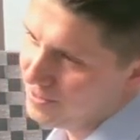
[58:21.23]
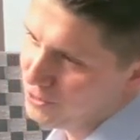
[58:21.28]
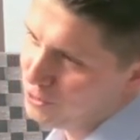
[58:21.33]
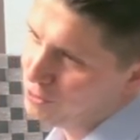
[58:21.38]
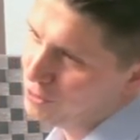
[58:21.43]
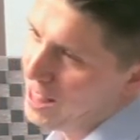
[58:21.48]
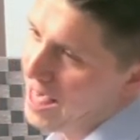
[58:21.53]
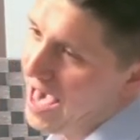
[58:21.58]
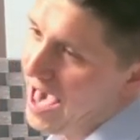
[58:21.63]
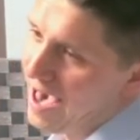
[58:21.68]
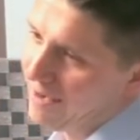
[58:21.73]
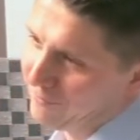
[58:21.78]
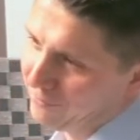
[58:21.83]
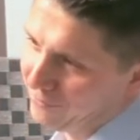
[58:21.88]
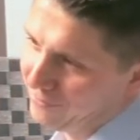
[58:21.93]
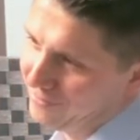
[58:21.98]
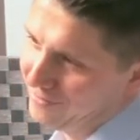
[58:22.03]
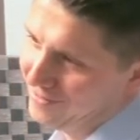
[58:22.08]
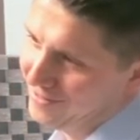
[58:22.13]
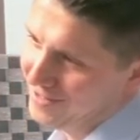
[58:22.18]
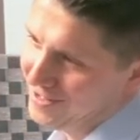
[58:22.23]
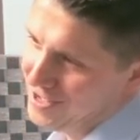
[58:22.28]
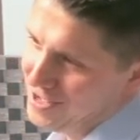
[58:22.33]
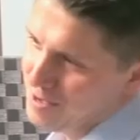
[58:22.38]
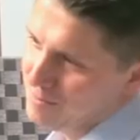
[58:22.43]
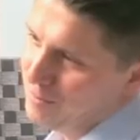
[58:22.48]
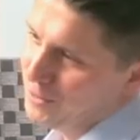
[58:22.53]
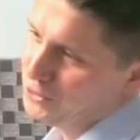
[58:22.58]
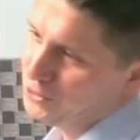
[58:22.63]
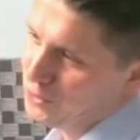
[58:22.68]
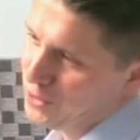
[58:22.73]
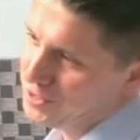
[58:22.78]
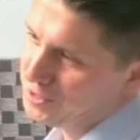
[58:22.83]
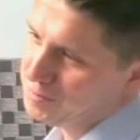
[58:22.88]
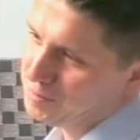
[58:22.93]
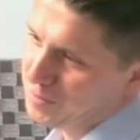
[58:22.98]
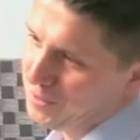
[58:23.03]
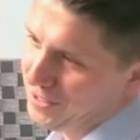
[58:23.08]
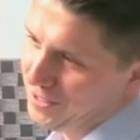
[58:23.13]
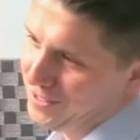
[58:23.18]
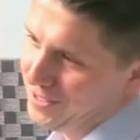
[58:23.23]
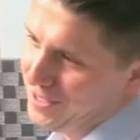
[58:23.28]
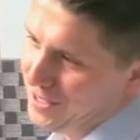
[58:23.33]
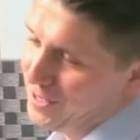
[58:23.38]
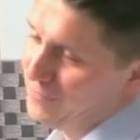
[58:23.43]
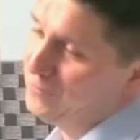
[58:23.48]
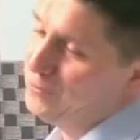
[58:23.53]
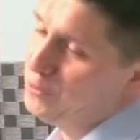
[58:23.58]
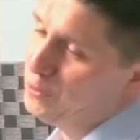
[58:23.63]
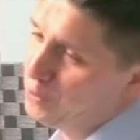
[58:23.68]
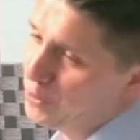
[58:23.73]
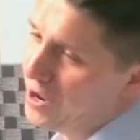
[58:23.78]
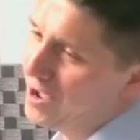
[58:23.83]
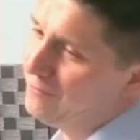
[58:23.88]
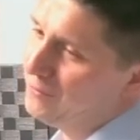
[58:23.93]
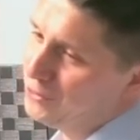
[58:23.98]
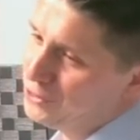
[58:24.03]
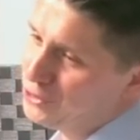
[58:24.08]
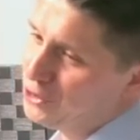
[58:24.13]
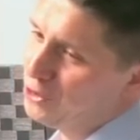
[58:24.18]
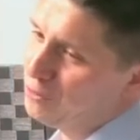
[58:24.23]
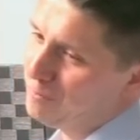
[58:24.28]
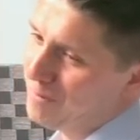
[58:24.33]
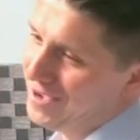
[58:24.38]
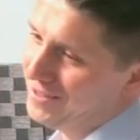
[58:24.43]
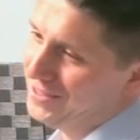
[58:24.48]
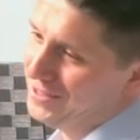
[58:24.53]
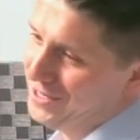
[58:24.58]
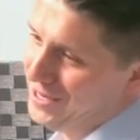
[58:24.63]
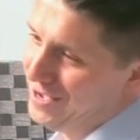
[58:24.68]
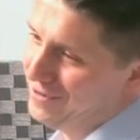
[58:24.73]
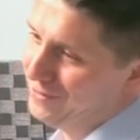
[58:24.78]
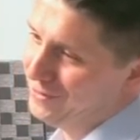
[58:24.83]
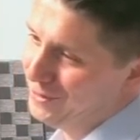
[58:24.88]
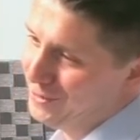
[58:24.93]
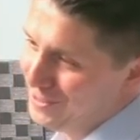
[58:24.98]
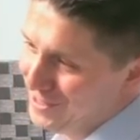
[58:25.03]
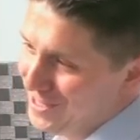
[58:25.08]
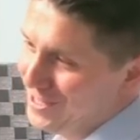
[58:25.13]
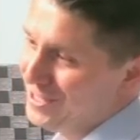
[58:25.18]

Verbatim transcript: You laugh. But trust me, if you were ever choked by the devil,